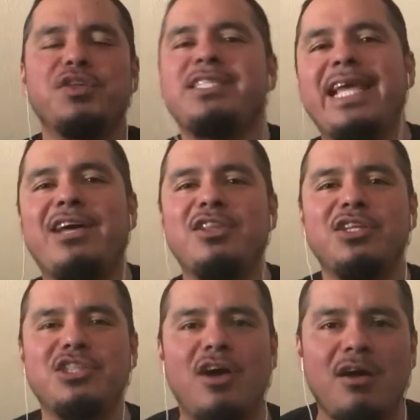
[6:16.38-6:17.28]
day on the
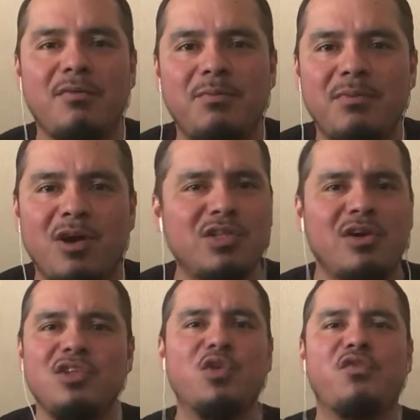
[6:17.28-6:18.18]
job,
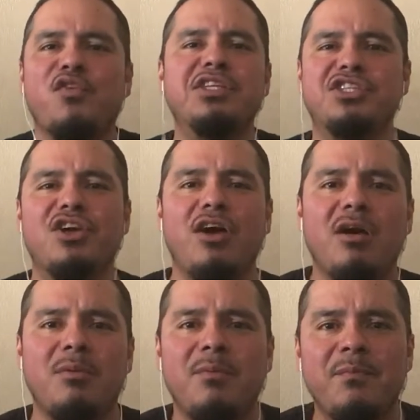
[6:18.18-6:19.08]
on your first
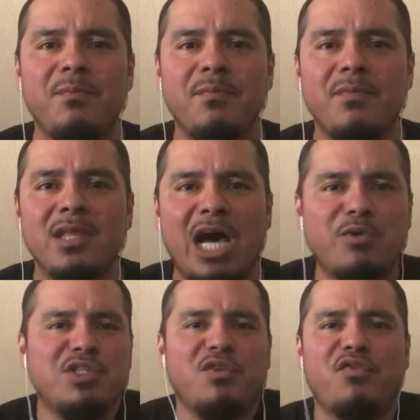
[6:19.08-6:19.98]
job? How
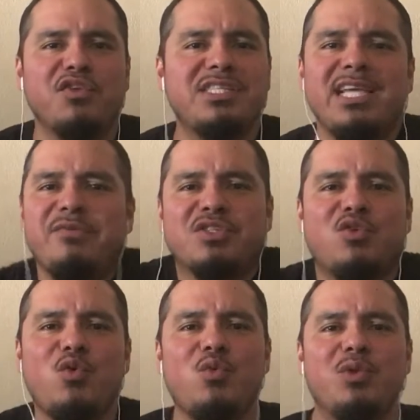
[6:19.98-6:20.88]
was your first day of
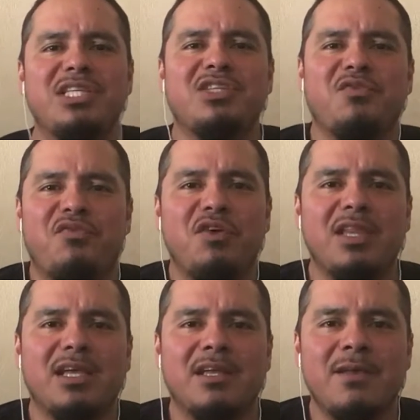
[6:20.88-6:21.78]
school? What did you feel
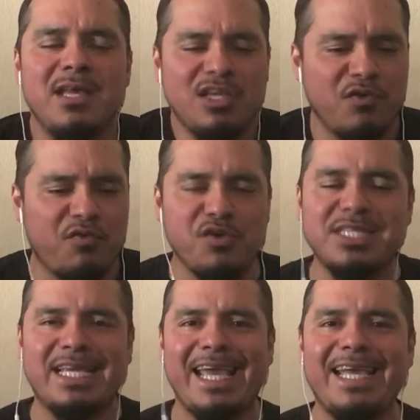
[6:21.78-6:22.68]
like? Your
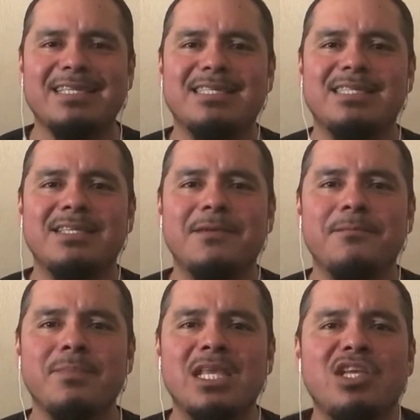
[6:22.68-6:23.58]
first kiss?
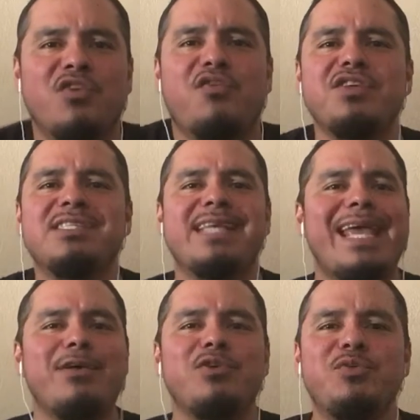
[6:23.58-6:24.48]
Your first
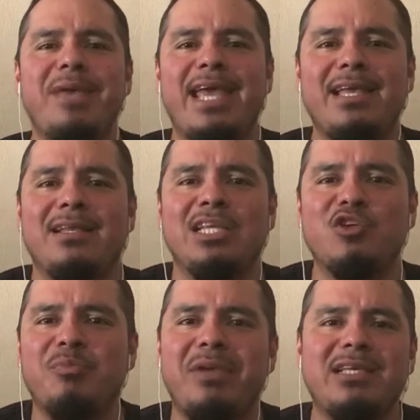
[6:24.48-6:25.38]
sale you made in
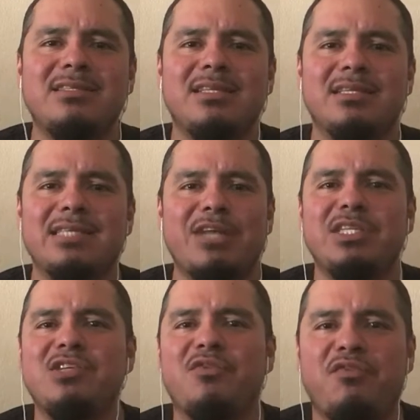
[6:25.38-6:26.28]
your business? How
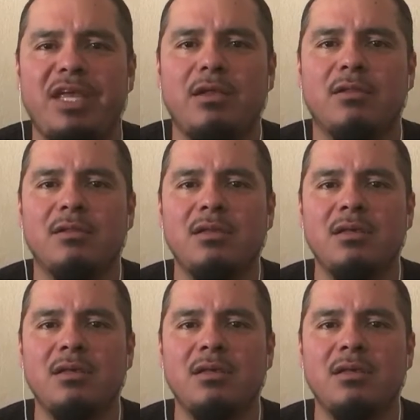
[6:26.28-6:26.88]
did you feel?